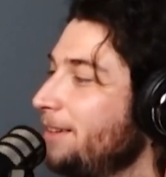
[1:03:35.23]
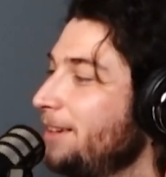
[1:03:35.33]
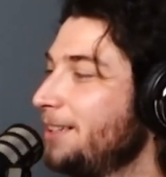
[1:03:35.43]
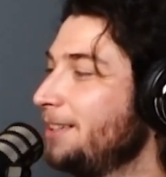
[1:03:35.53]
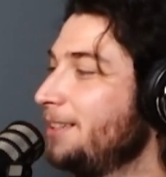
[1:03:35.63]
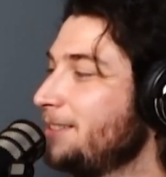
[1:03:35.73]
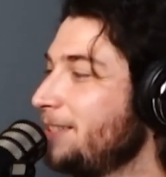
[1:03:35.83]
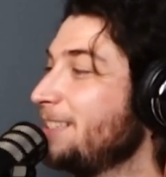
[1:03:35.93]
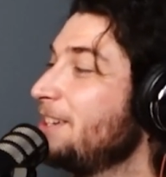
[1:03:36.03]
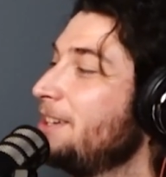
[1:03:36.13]
uh,
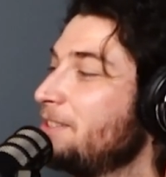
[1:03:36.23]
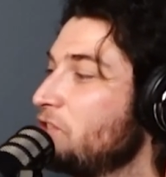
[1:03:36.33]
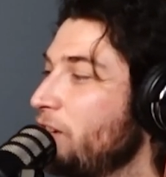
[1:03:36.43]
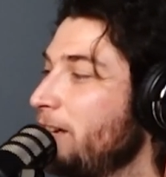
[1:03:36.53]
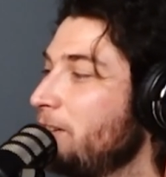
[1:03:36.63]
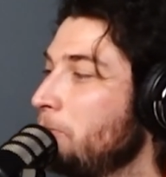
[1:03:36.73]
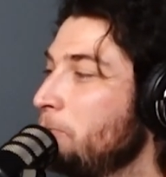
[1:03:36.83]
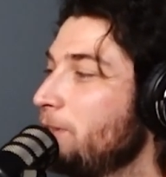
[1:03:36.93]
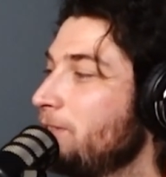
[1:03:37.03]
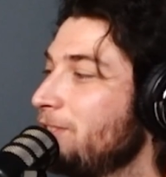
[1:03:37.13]
TikTok channel
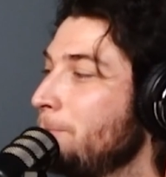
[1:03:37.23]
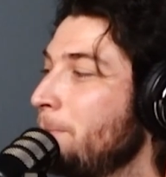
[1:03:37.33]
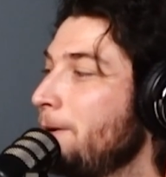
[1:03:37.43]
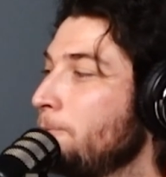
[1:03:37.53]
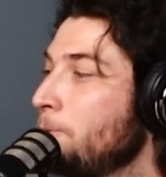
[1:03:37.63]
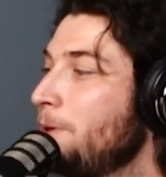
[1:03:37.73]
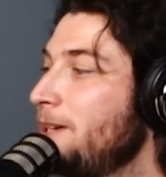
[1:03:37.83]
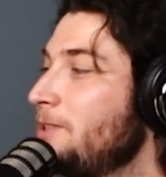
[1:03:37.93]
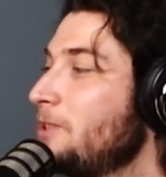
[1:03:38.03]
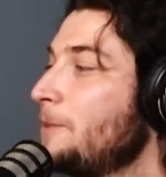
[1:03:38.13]
with some of my
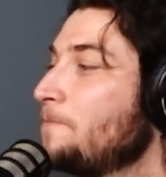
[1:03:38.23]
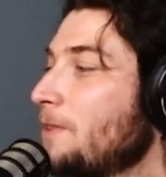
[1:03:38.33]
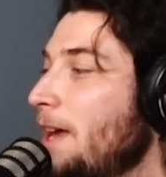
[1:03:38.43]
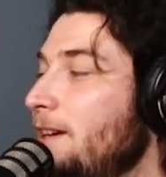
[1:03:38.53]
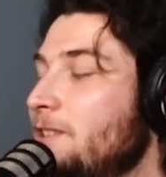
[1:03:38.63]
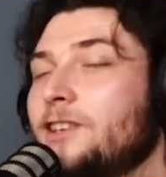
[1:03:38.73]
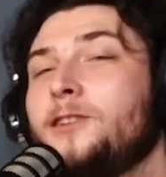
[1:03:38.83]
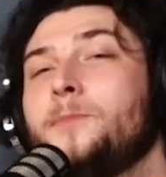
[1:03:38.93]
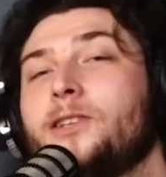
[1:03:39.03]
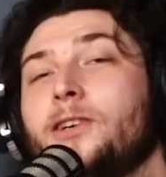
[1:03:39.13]
roommates, and it's going
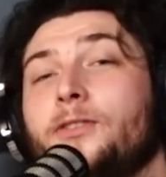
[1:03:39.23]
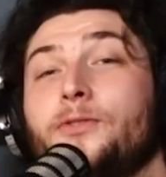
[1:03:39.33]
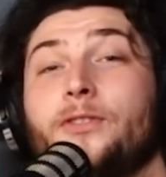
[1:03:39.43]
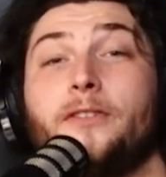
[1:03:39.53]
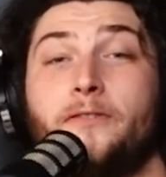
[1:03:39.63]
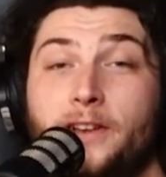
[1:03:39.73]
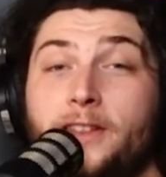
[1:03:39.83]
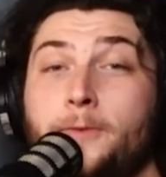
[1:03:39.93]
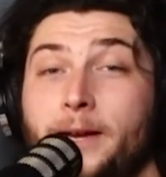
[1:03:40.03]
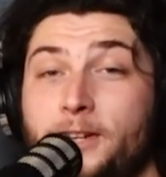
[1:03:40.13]
to be called The
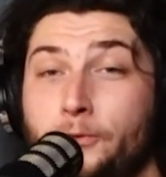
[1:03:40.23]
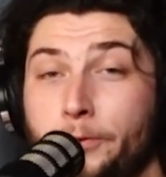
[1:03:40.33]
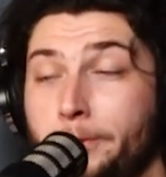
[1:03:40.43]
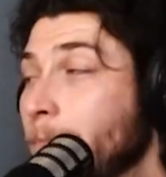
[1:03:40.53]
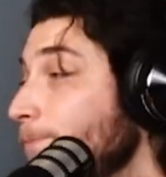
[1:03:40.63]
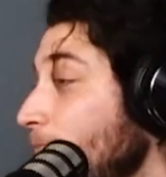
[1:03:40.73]
Fifth Bedroom.